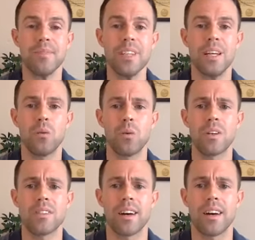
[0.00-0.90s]
it
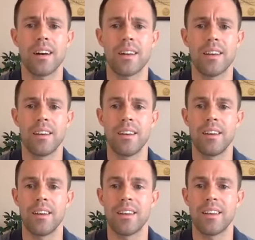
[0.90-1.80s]
was
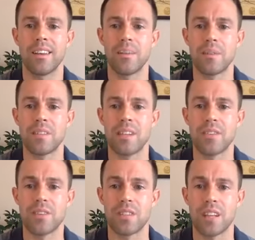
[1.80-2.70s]
let me see if there's any